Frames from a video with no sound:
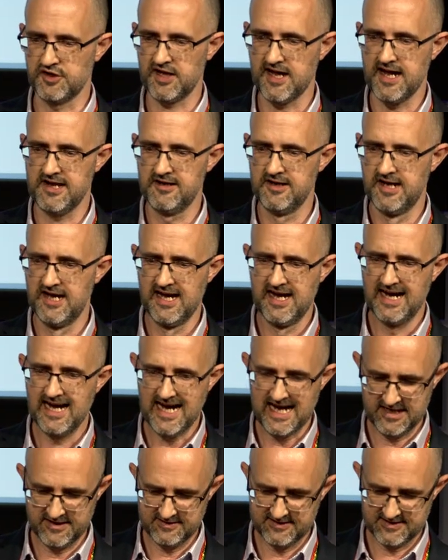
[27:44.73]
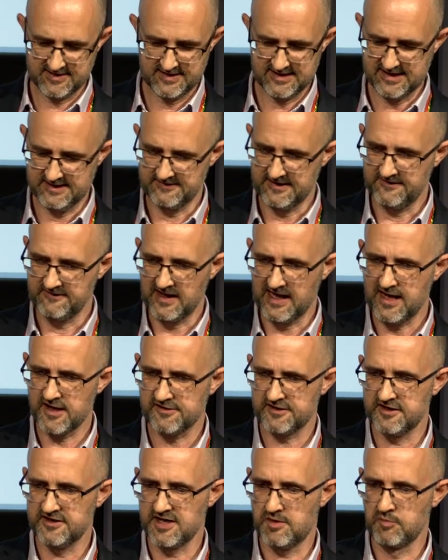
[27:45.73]
again. And, uh, and, and the
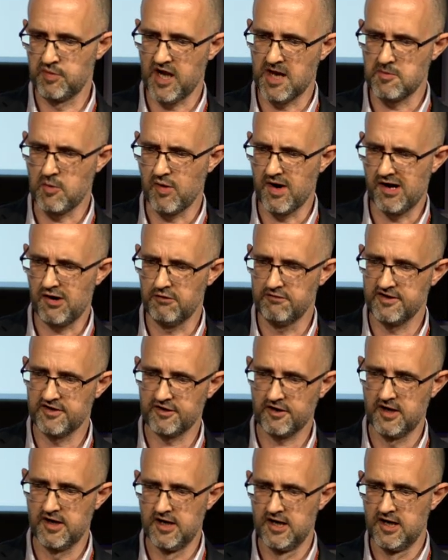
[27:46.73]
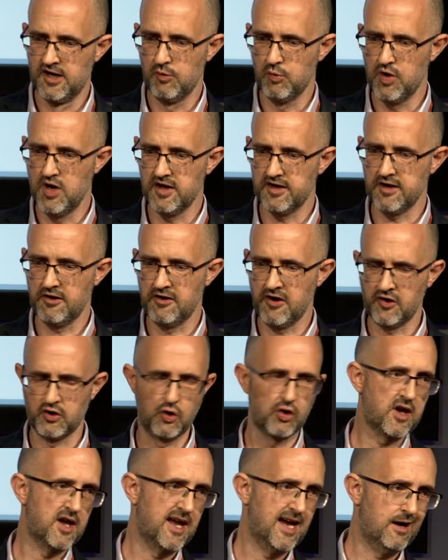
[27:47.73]
last example I'm aware of is work going on
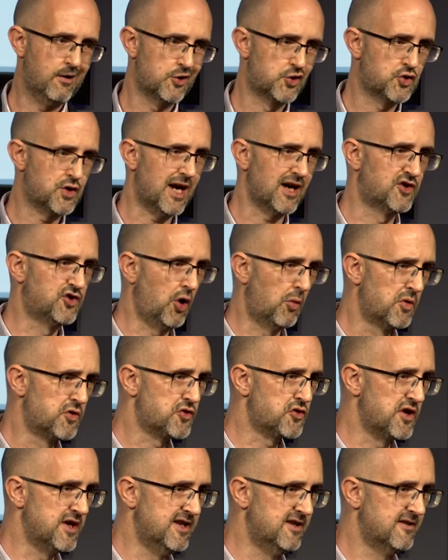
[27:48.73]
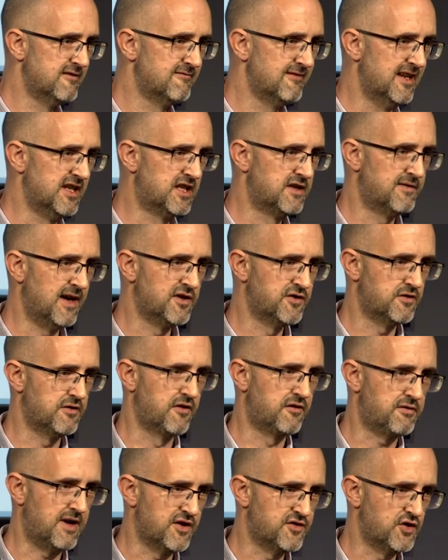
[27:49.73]
looking at our track geometry intervention
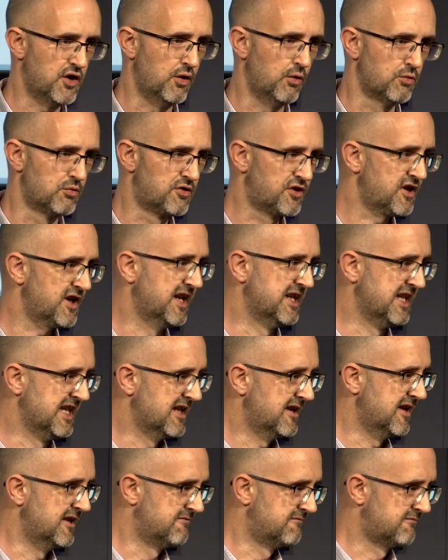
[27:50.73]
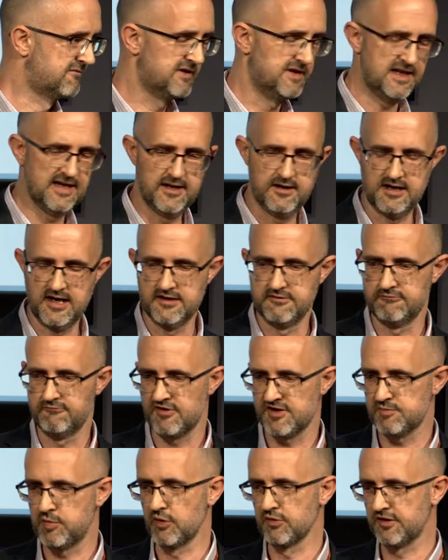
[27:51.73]
thresholds and, and, uh, and
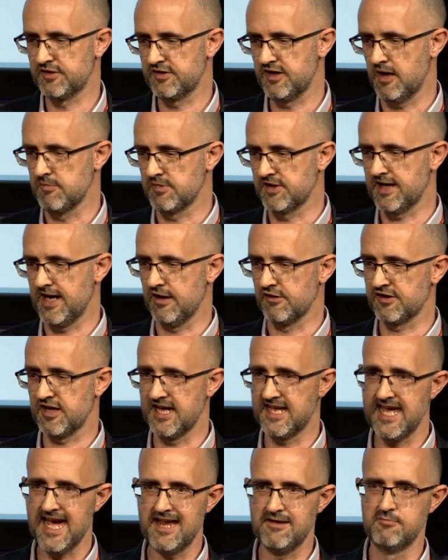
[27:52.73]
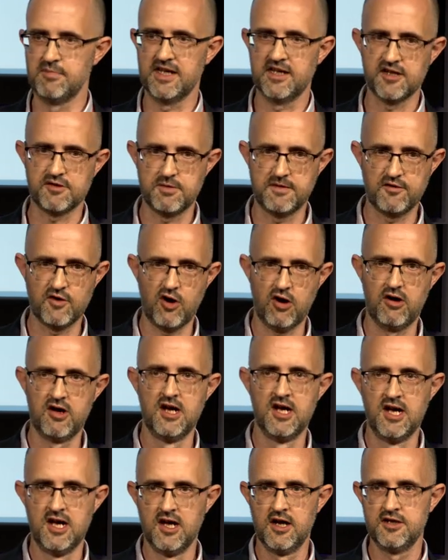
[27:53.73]
response timescales. Again, because we've got
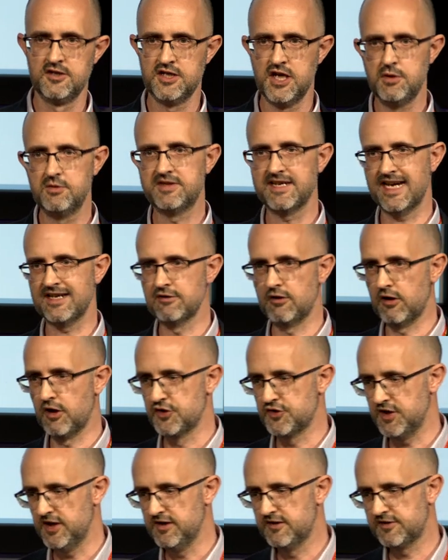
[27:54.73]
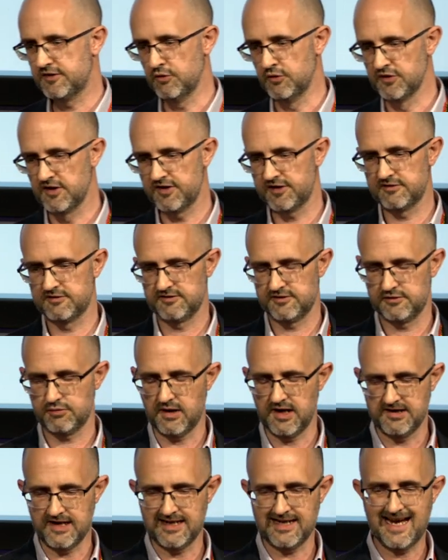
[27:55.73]
new technology to, under, to
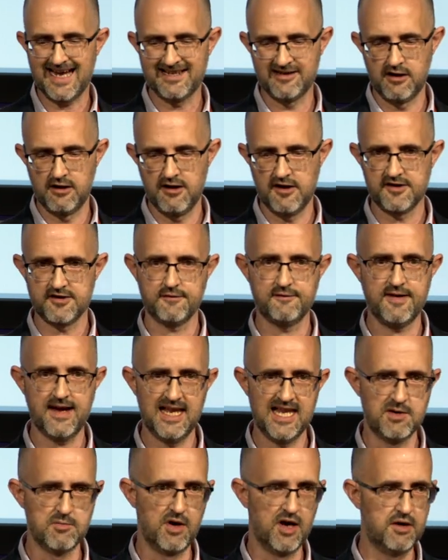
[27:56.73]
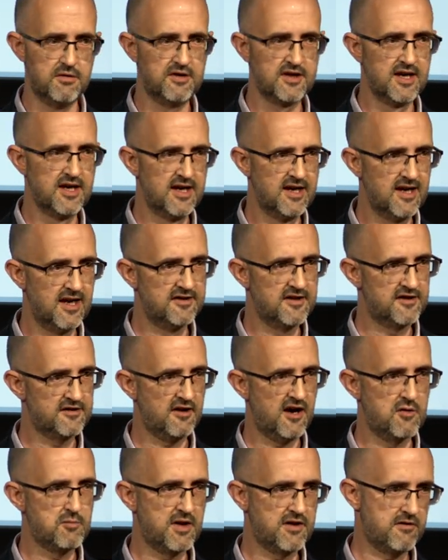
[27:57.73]
an, analyze the failure mode and
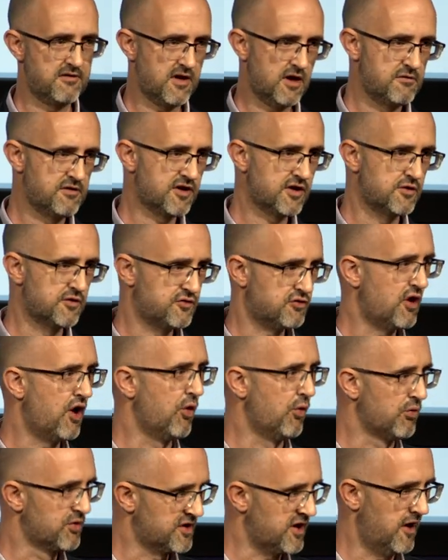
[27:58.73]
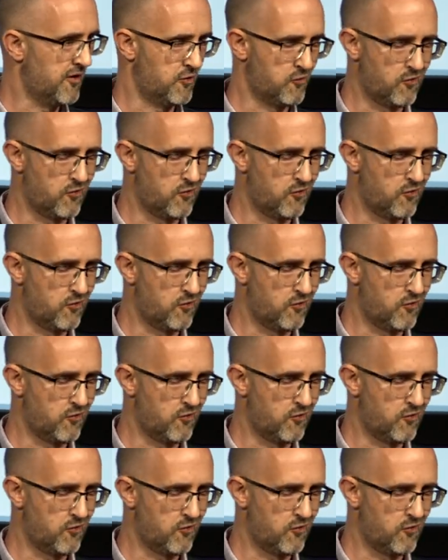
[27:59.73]
decide whether those controls are the